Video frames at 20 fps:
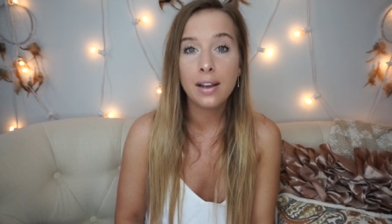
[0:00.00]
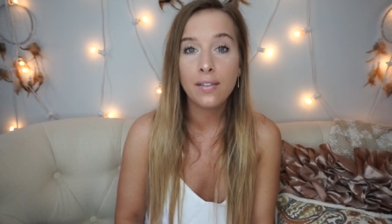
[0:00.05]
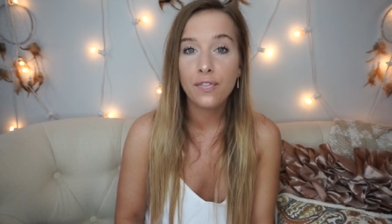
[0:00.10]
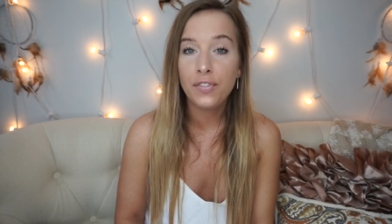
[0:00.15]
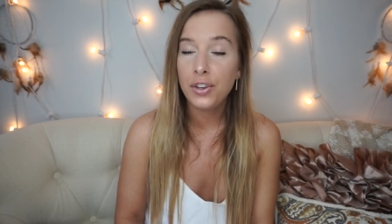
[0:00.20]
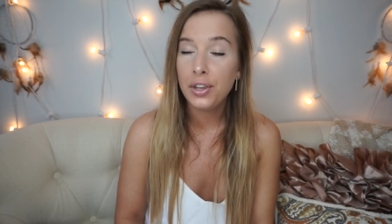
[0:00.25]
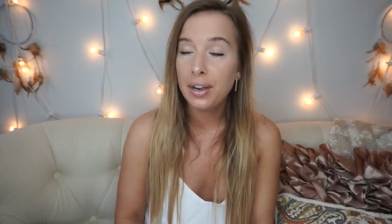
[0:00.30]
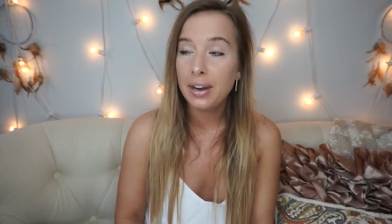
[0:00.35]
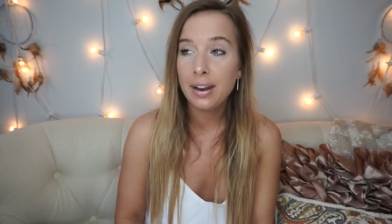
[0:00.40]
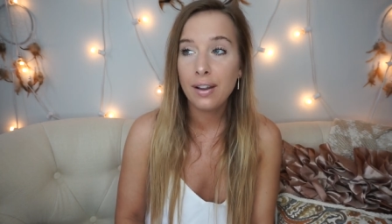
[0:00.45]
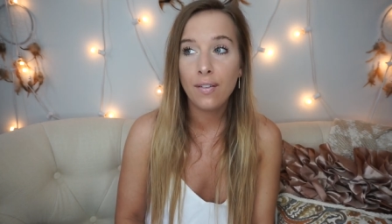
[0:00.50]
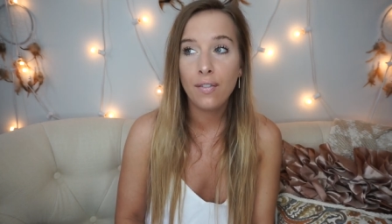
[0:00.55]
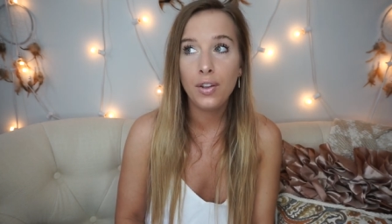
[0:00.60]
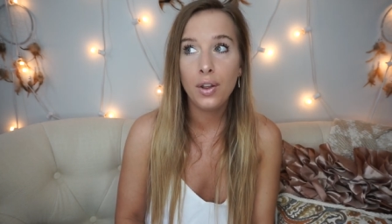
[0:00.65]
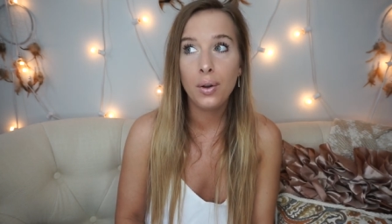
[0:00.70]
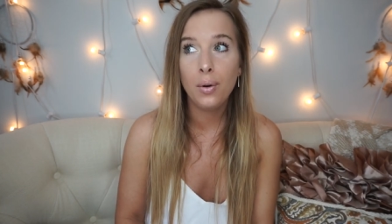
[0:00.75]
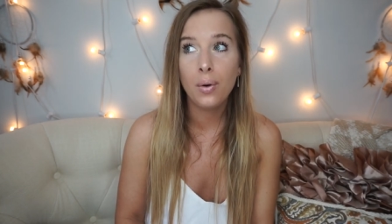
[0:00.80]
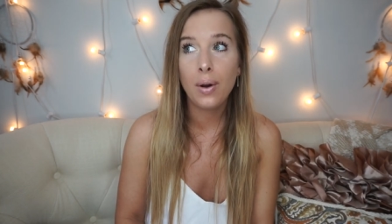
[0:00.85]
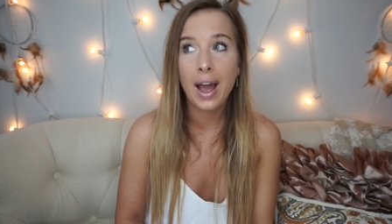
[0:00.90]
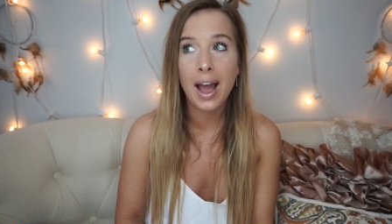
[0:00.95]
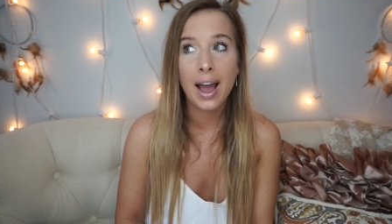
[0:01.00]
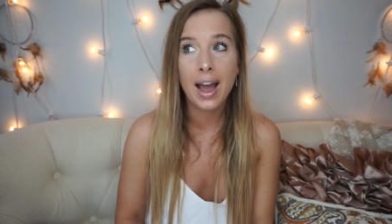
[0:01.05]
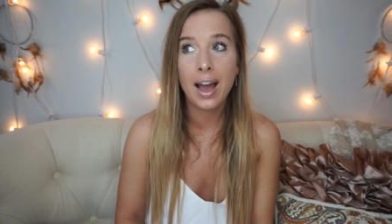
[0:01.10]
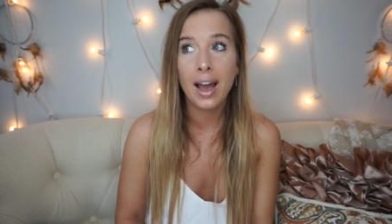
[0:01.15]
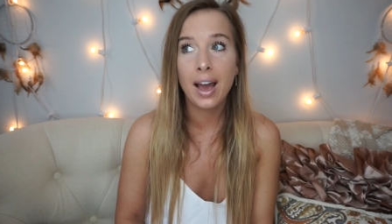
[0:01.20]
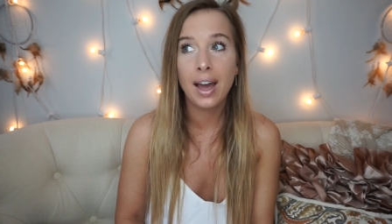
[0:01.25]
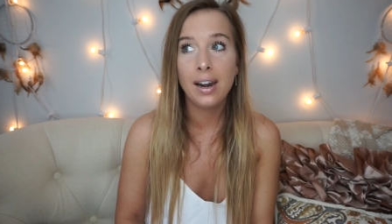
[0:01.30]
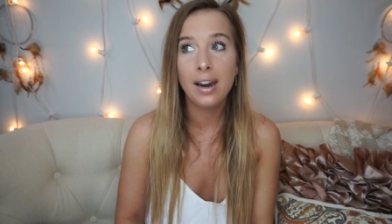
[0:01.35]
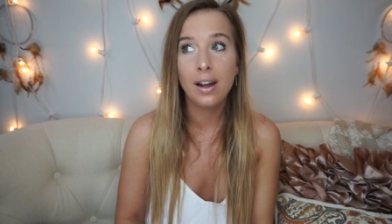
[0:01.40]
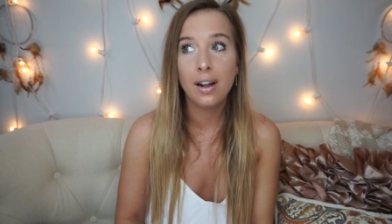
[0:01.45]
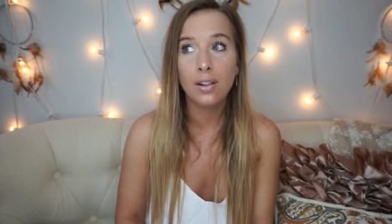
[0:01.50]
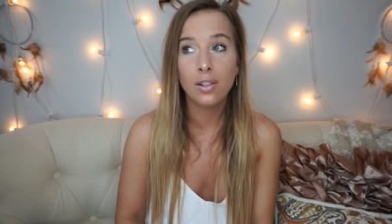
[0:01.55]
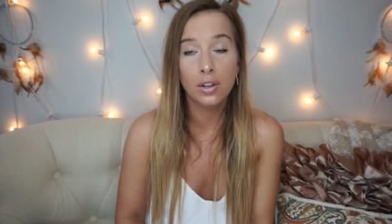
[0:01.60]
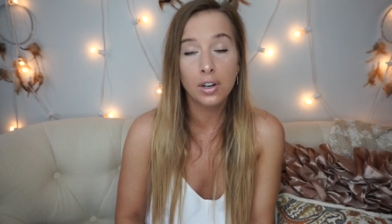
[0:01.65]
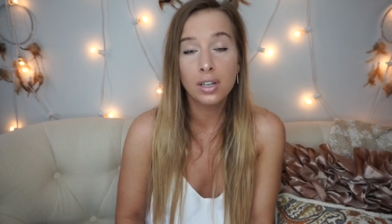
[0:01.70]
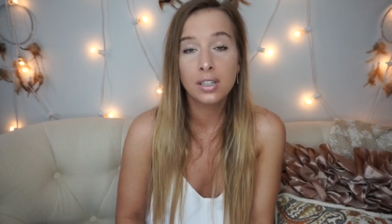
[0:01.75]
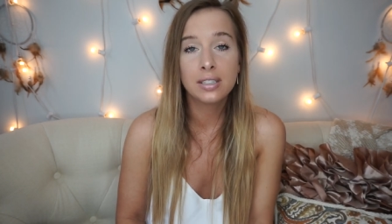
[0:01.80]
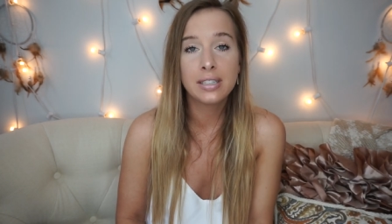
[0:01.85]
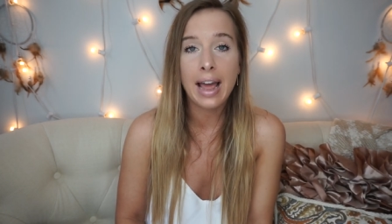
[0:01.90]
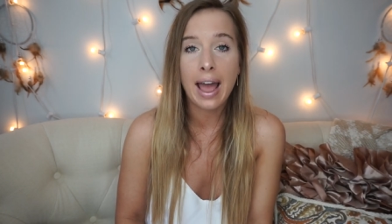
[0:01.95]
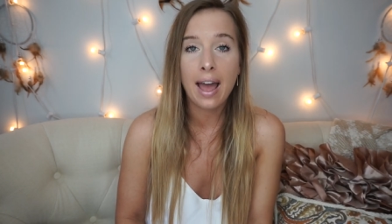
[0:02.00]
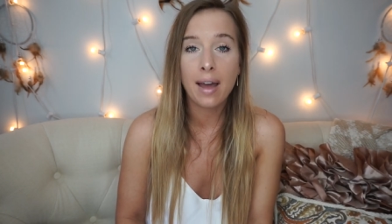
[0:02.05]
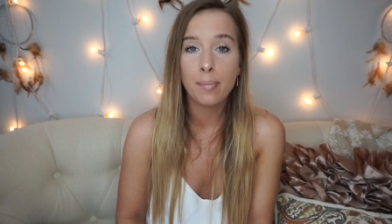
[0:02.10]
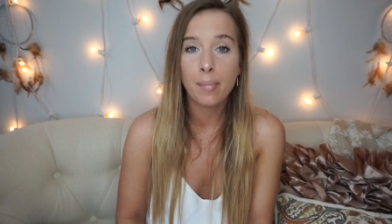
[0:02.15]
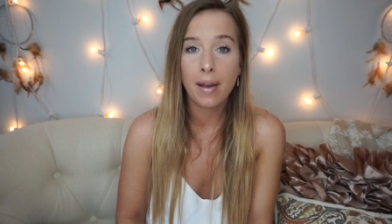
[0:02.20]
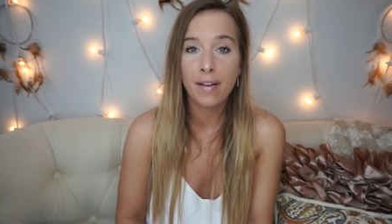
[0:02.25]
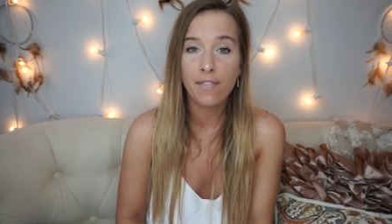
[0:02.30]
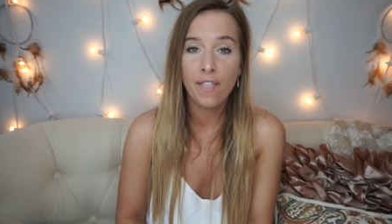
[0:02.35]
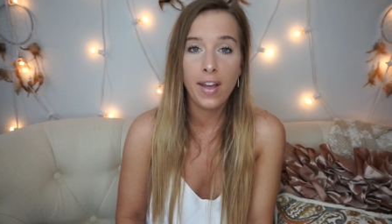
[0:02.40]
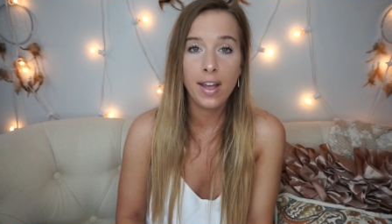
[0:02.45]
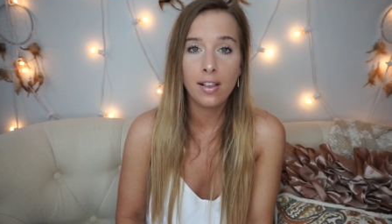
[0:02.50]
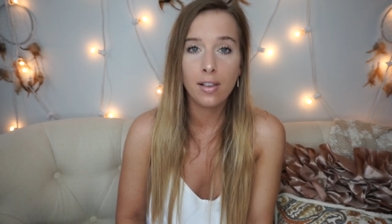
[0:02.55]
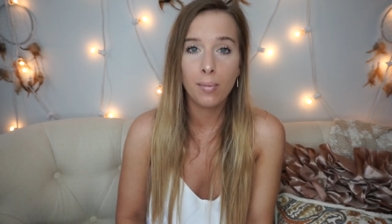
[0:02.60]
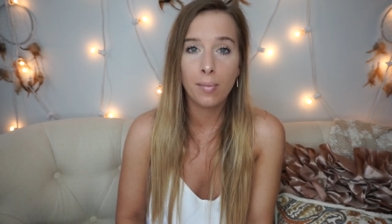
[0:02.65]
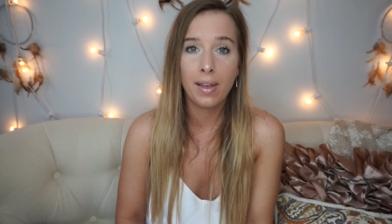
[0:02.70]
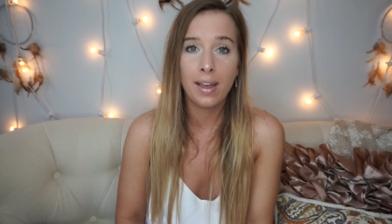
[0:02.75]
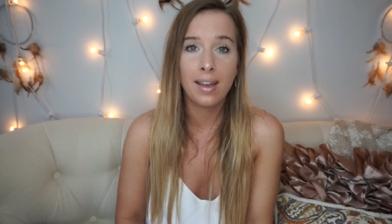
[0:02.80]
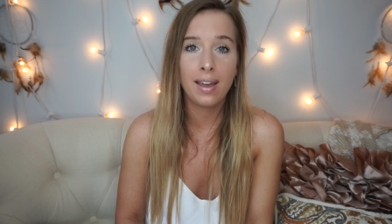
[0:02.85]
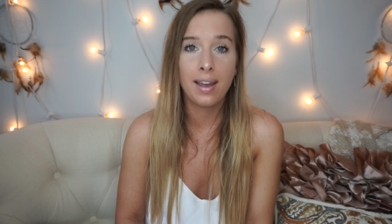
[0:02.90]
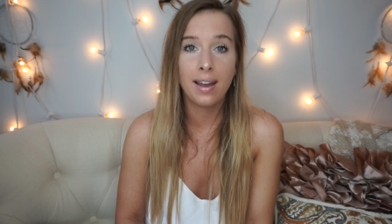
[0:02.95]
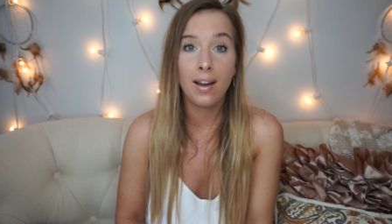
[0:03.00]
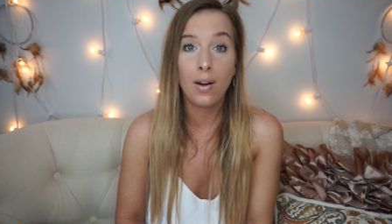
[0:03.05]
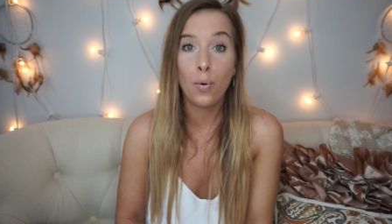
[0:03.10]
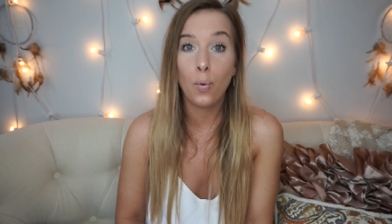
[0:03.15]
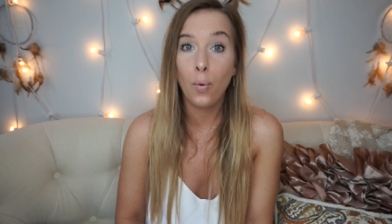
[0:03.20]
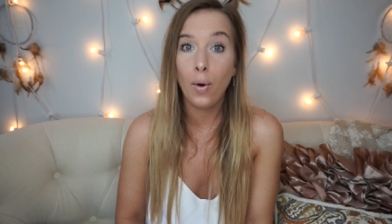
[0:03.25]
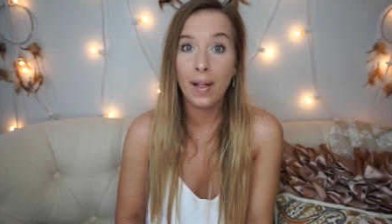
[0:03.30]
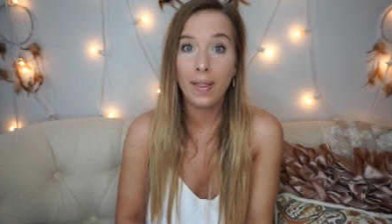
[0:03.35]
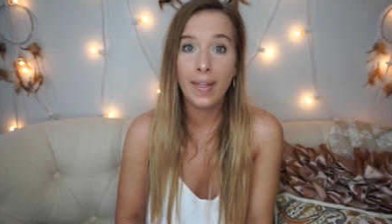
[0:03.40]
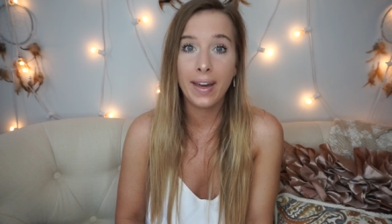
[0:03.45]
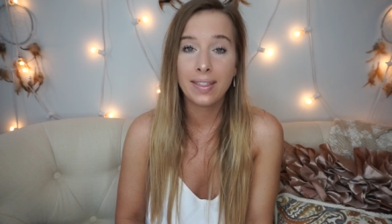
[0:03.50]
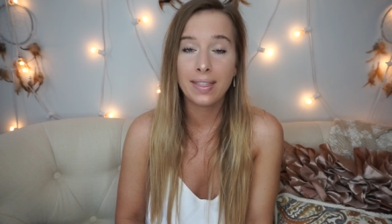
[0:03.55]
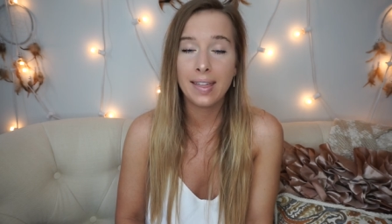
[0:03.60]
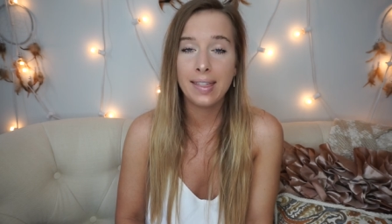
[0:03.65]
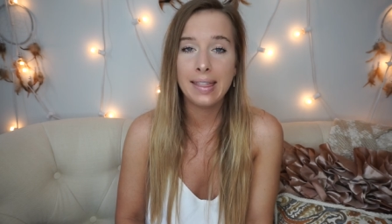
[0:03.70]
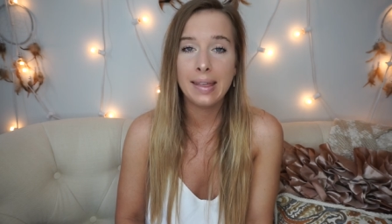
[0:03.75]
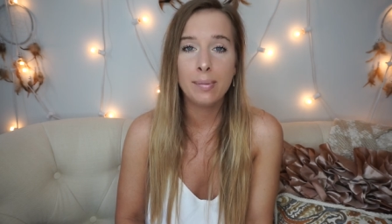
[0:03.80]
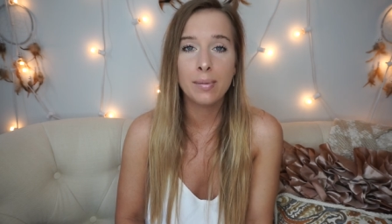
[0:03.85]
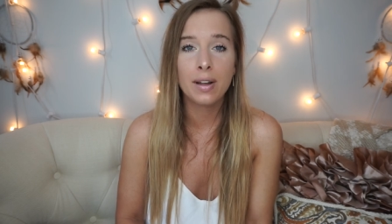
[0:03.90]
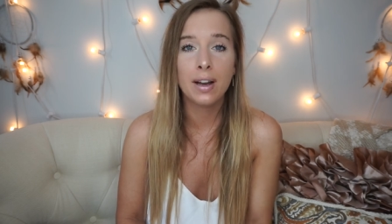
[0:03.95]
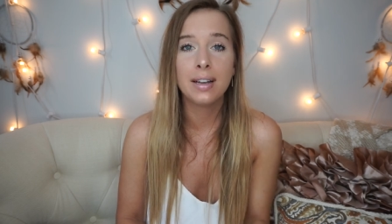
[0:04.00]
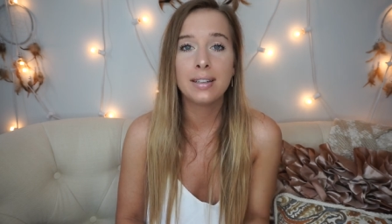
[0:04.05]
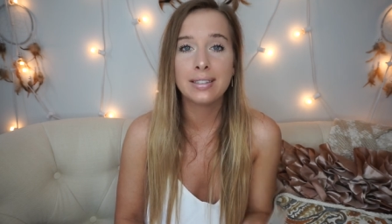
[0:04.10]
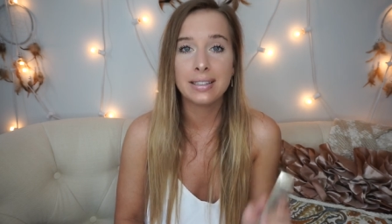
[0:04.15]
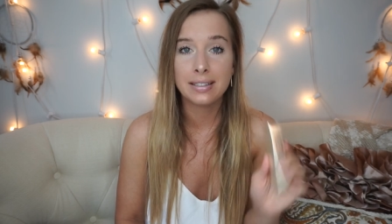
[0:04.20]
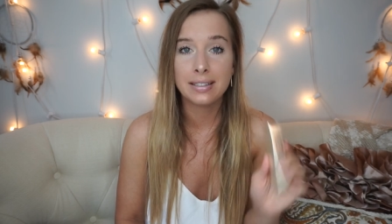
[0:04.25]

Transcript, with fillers: If any of you had looked at my face, I'm like, oh, I like that lip gloss.